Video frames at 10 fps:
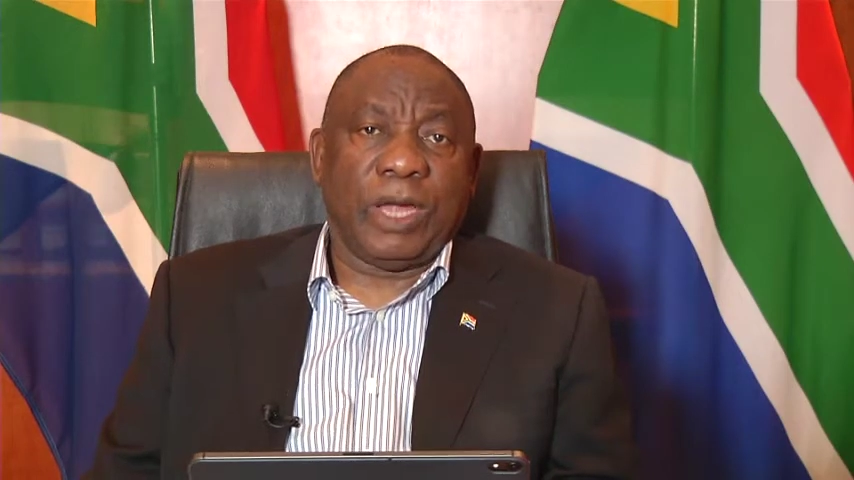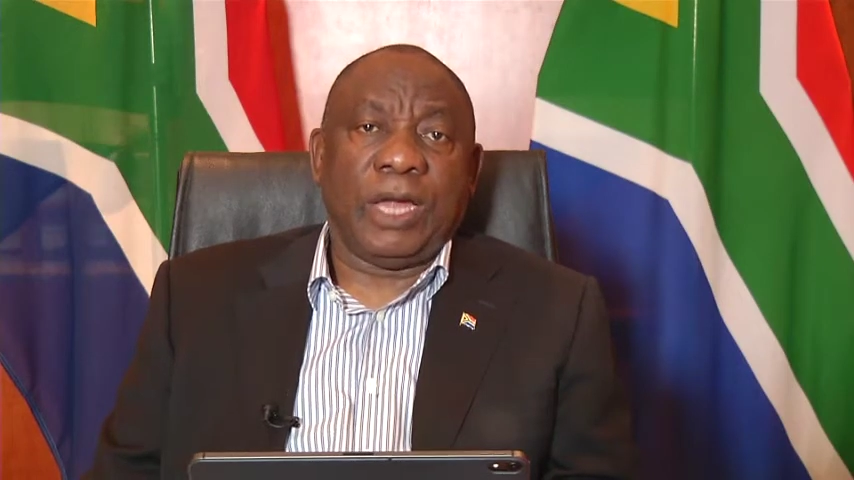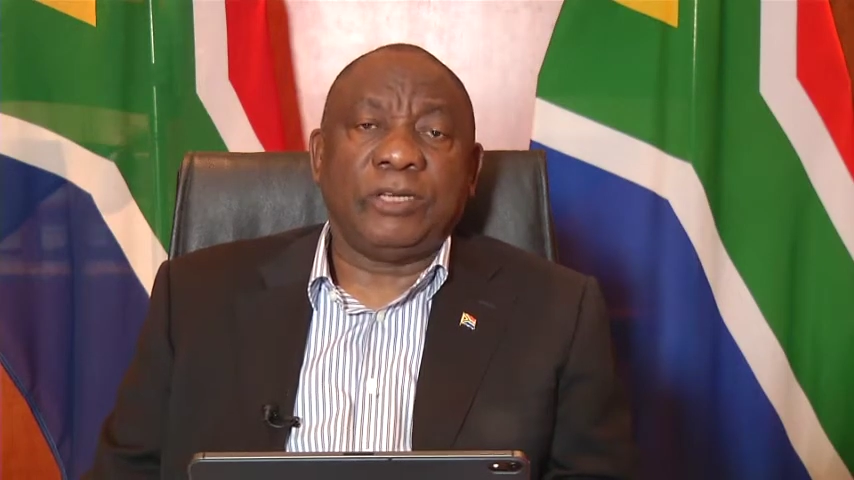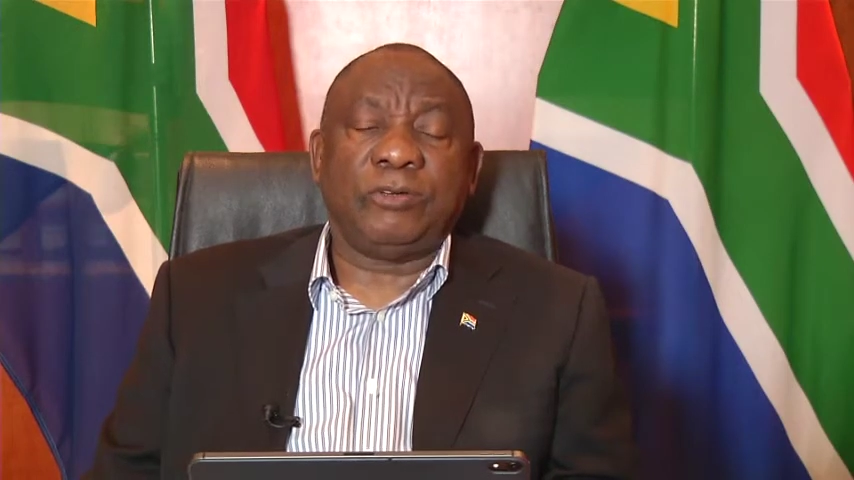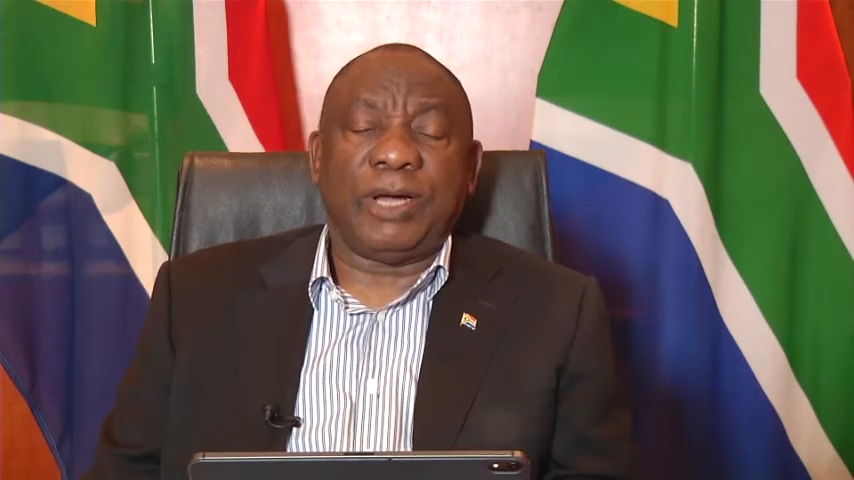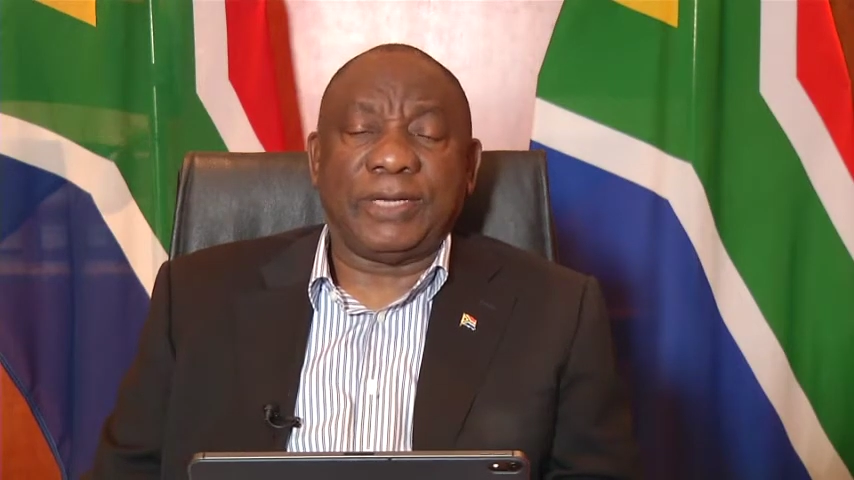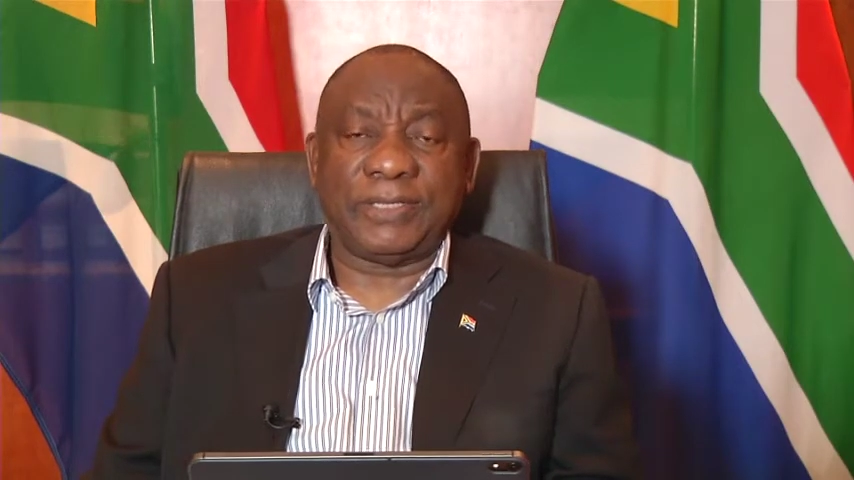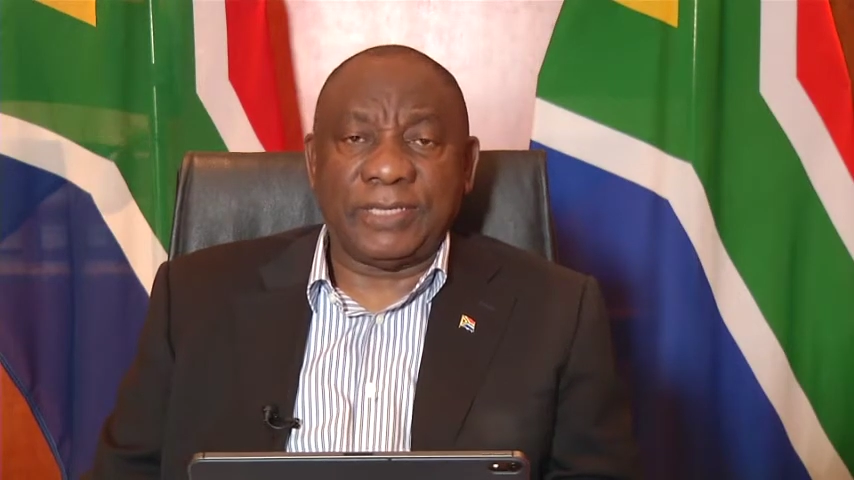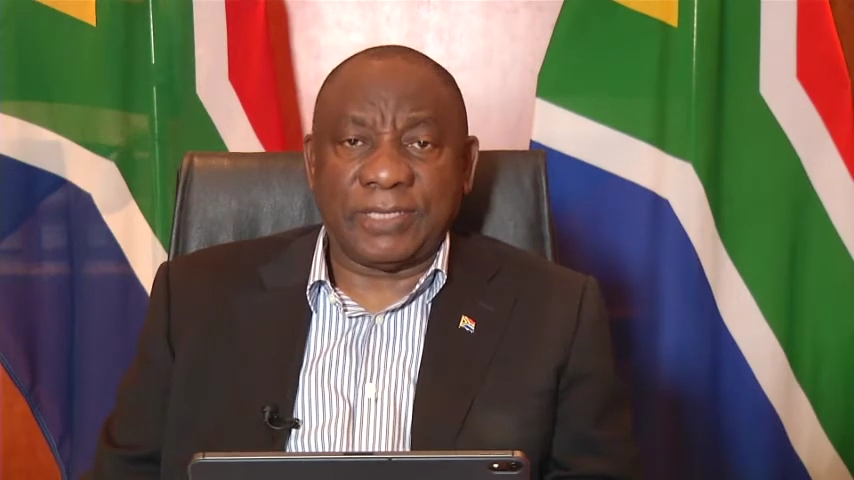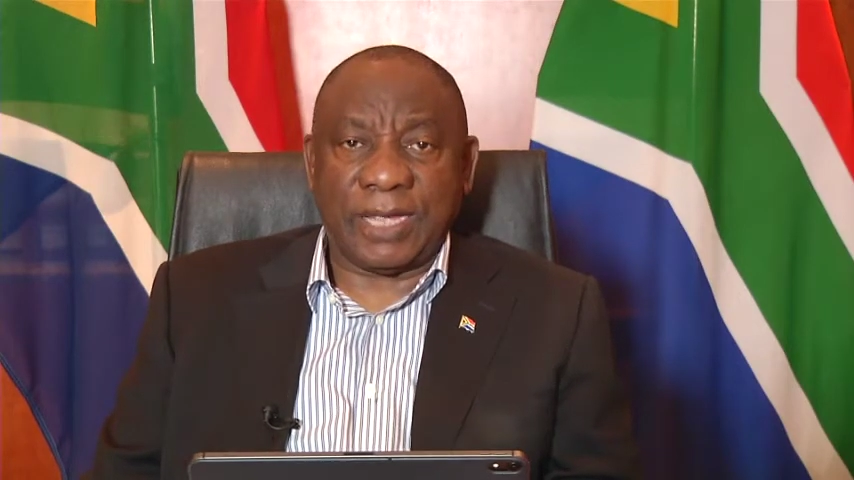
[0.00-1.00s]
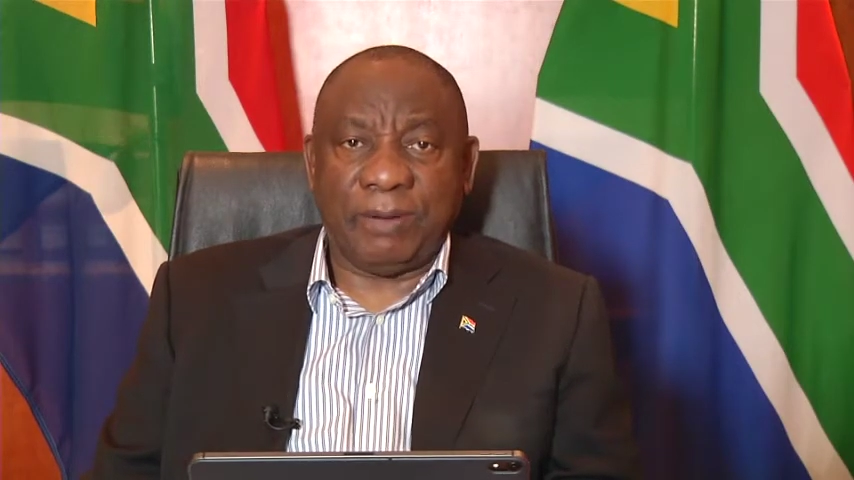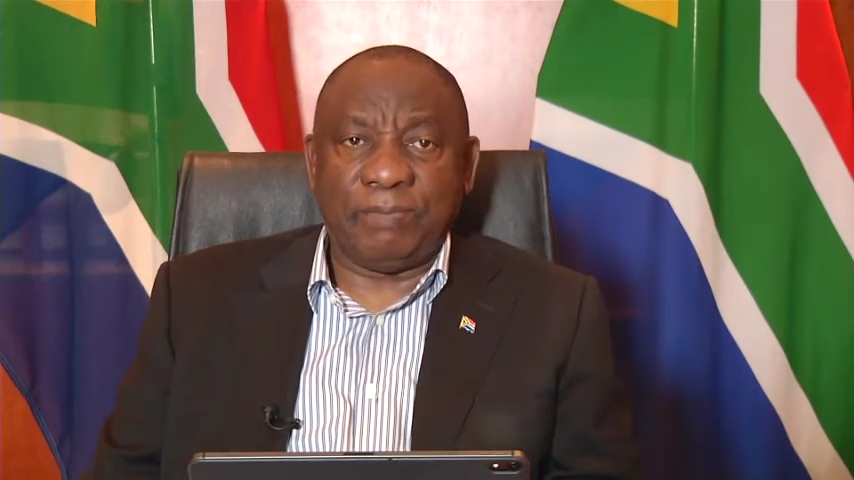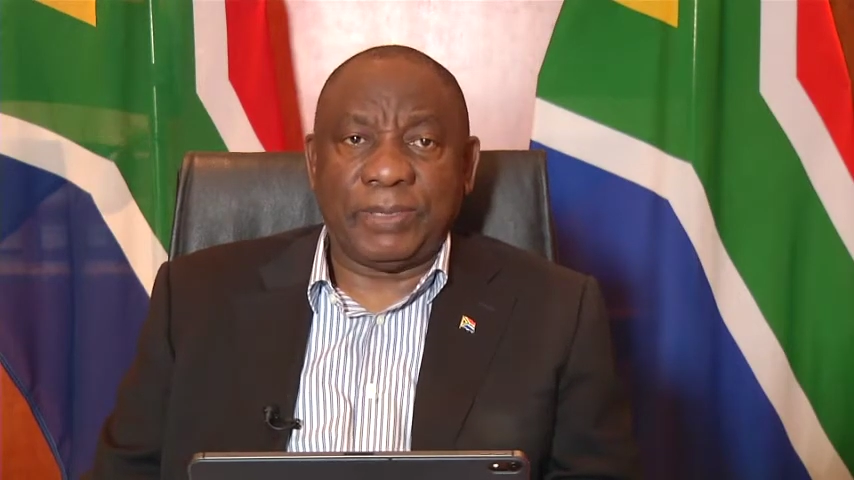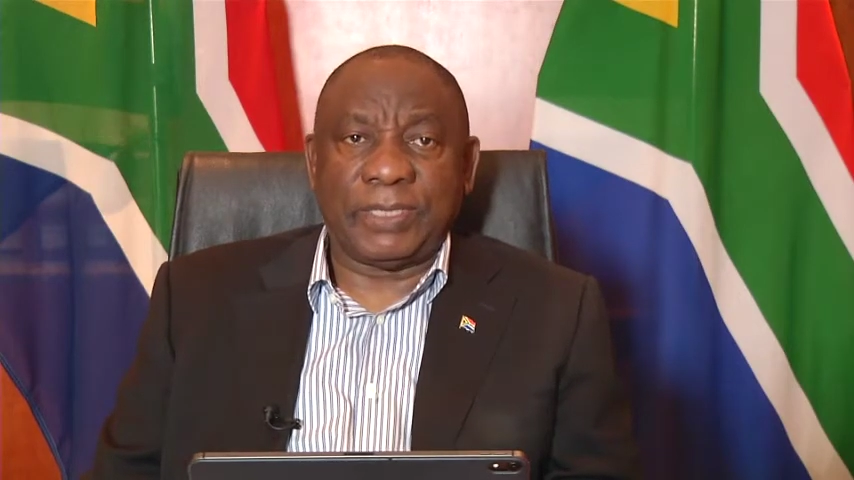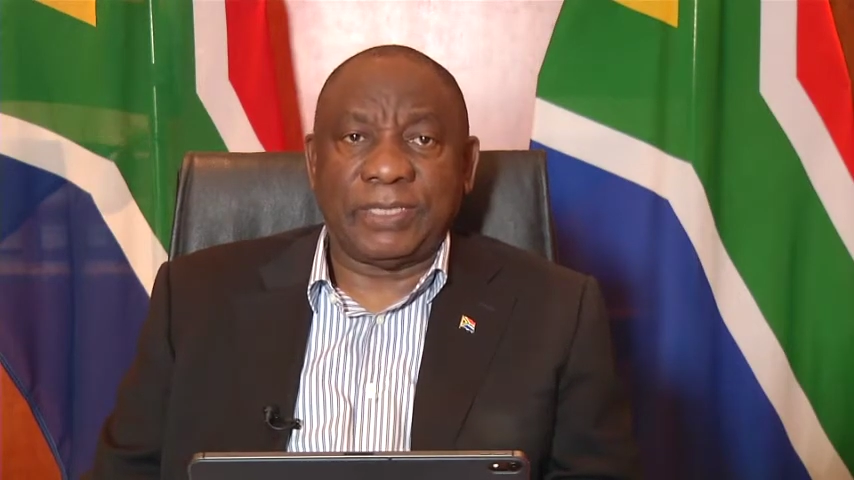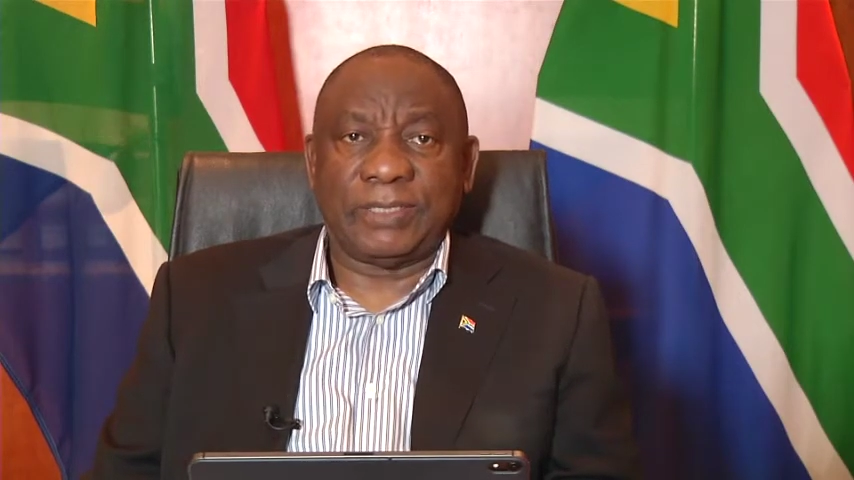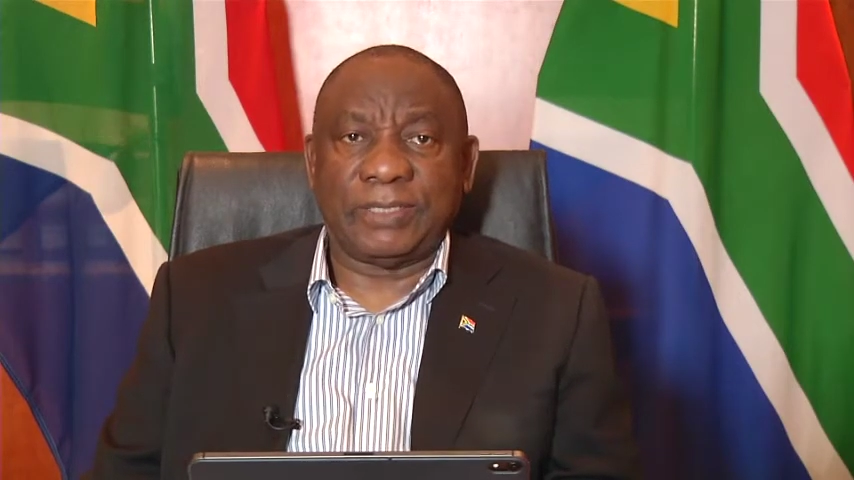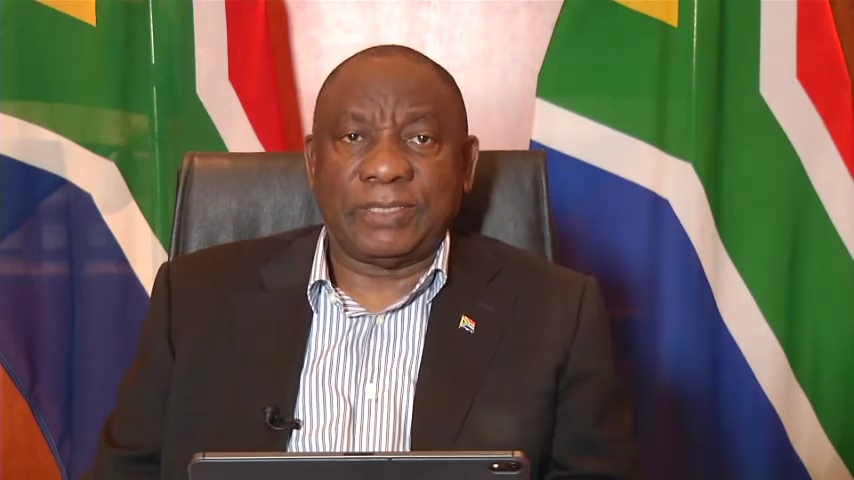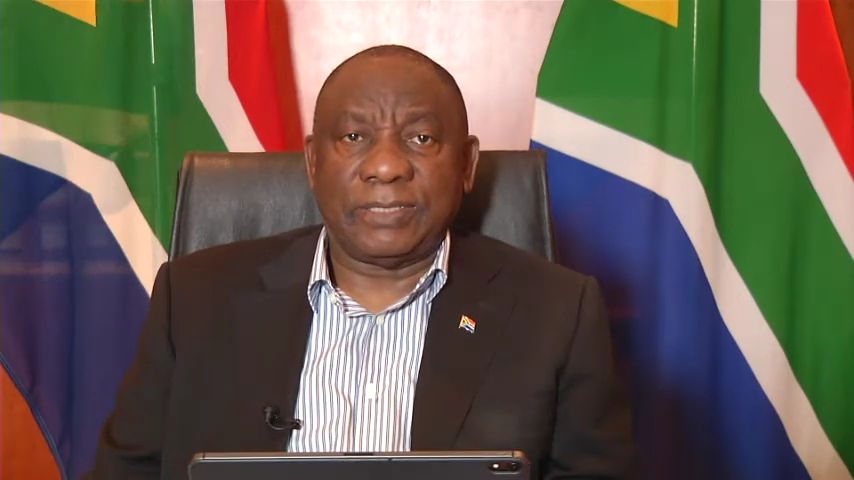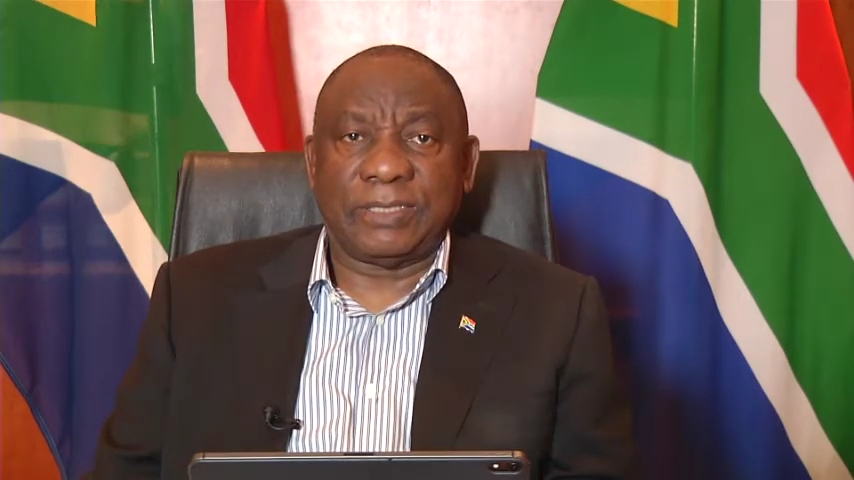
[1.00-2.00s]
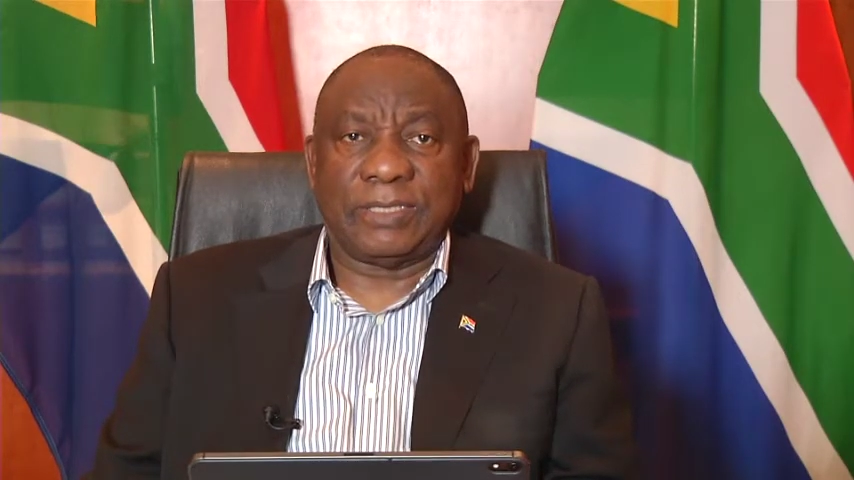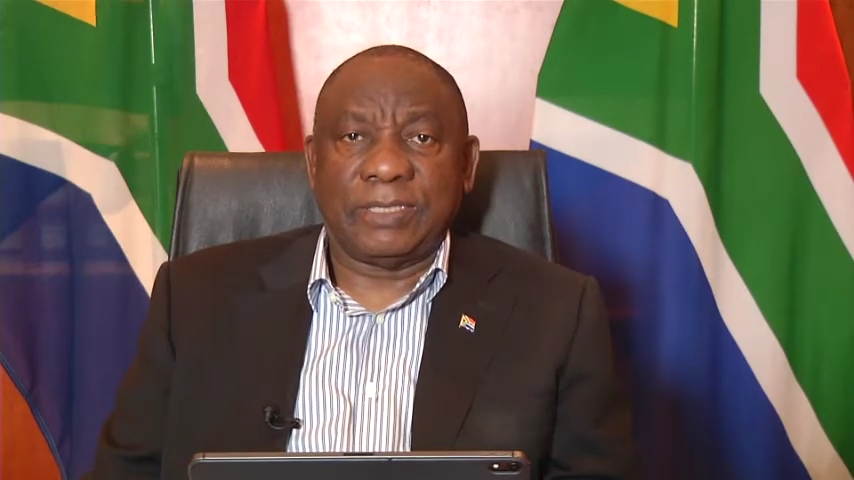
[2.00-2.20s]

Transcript: and to assist companies,